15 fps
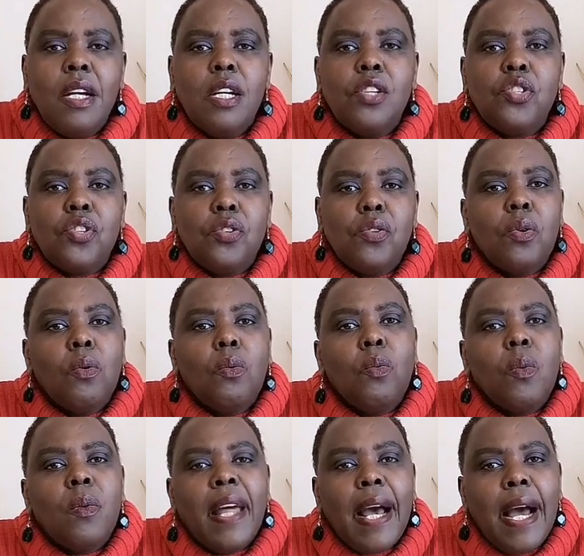So
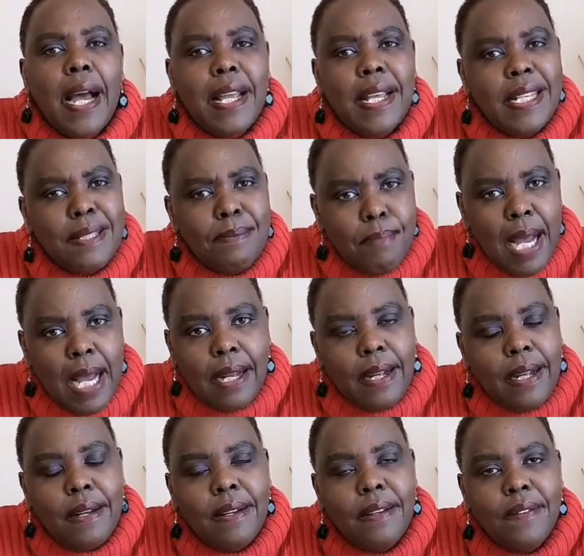the highest mark,
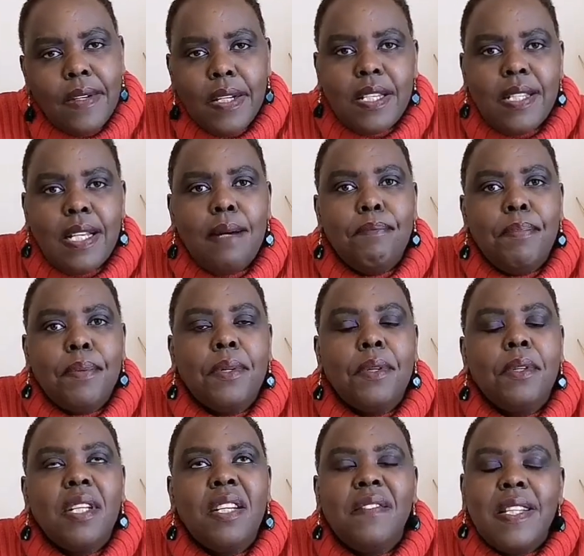for
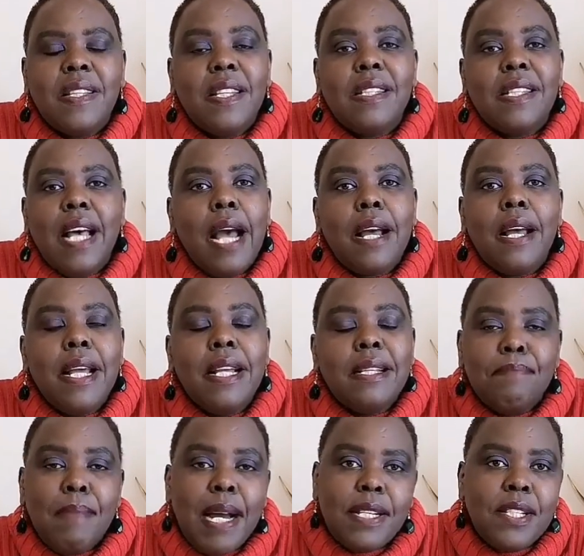example, if it is an 8
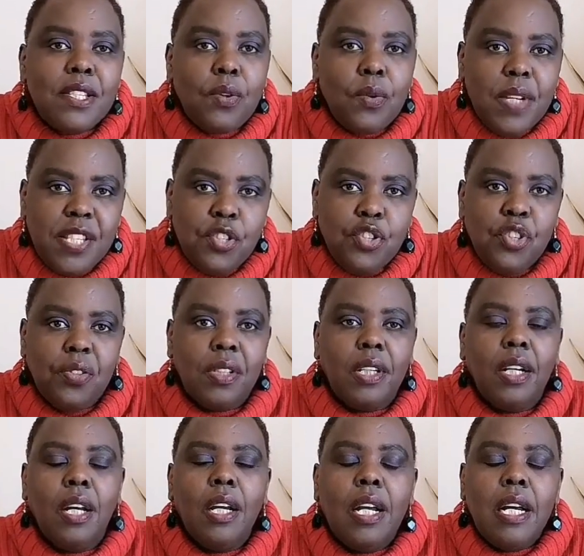marks question,
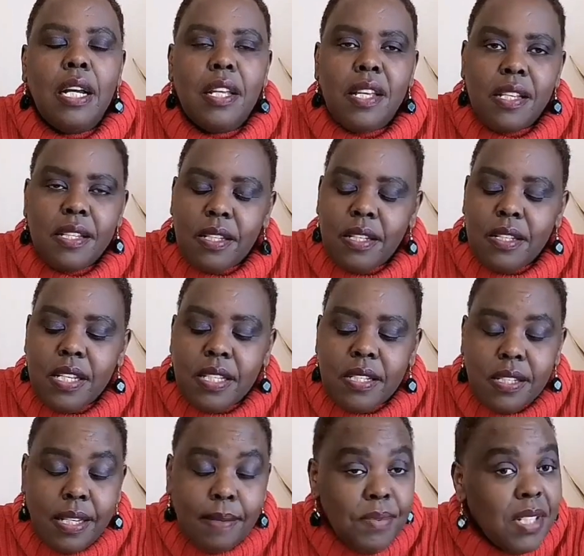your
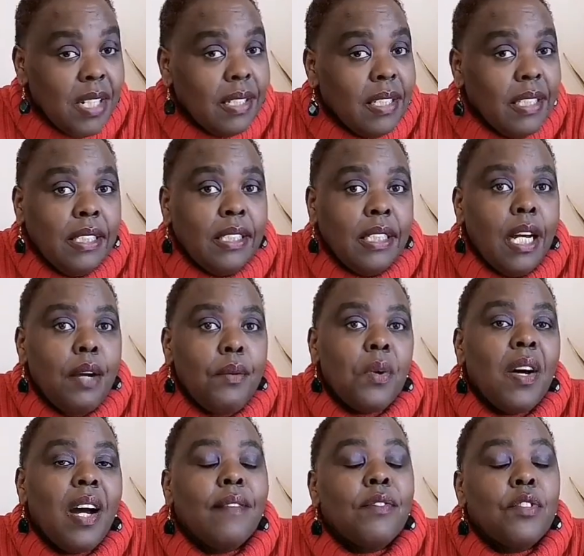subject teacher will
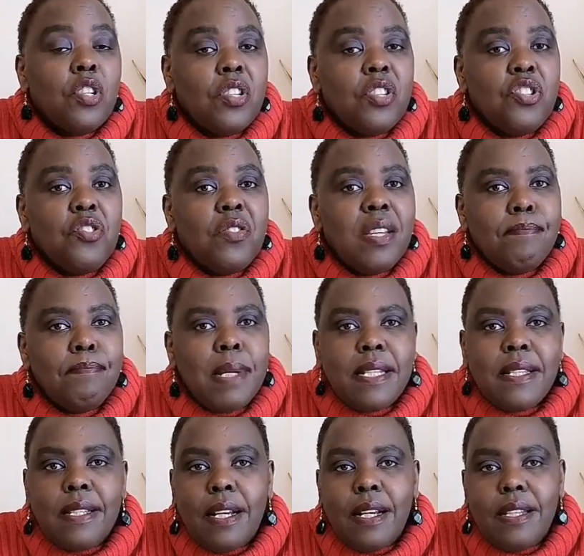have taught you the best
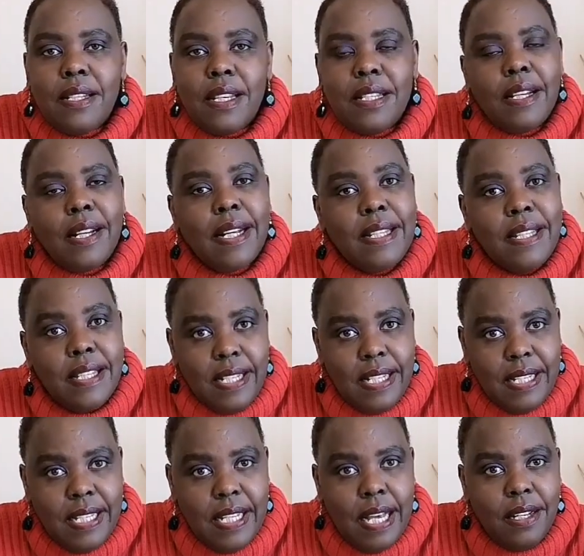success
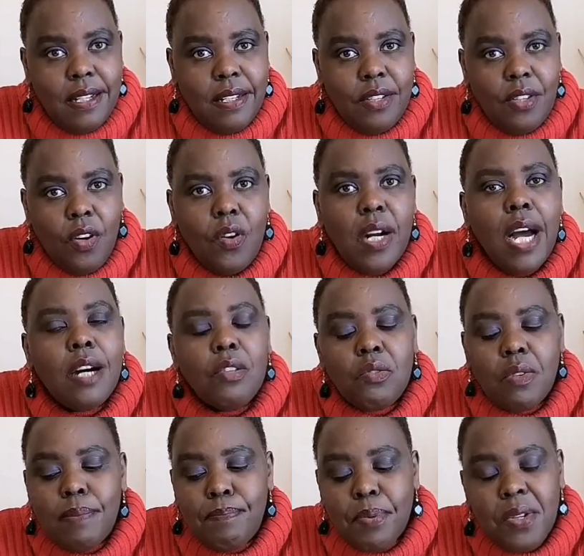criteria on how to
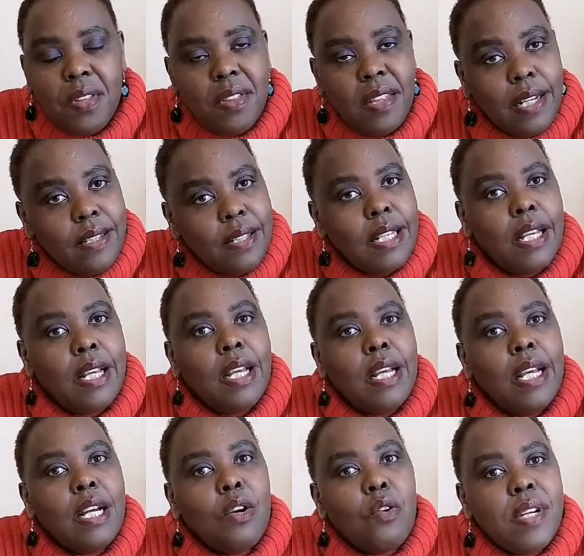approach that
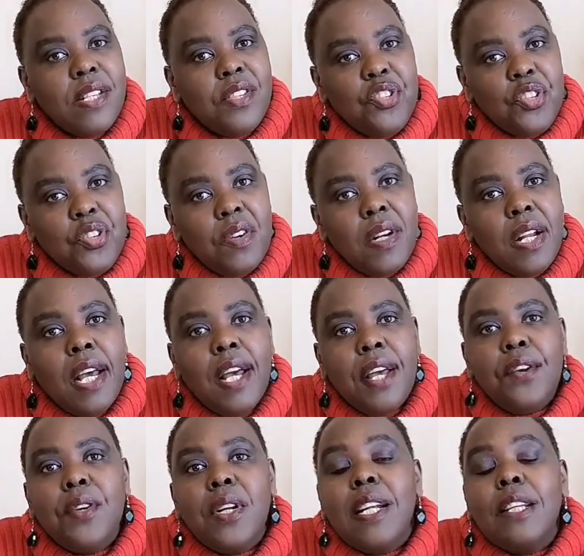question
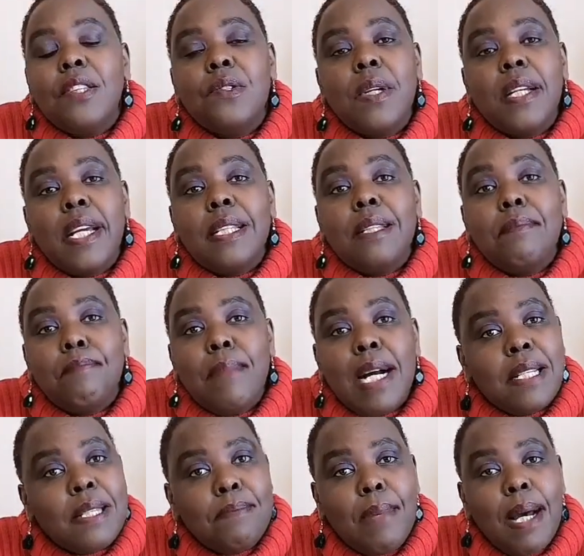in order to get
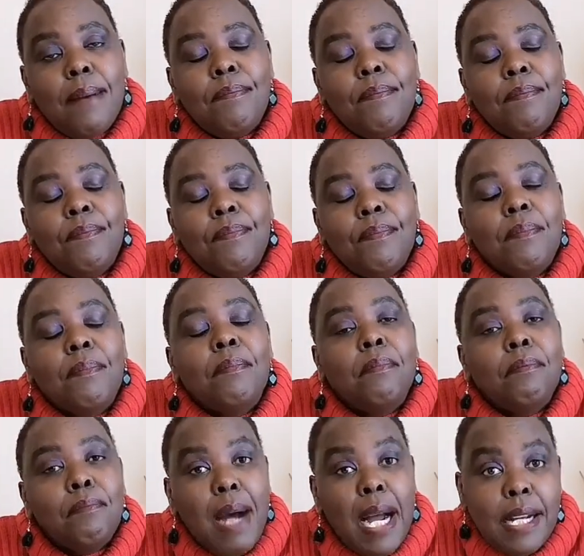maximum
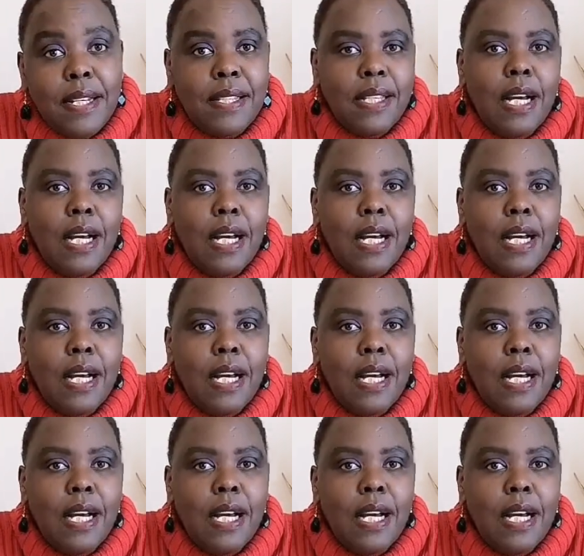marks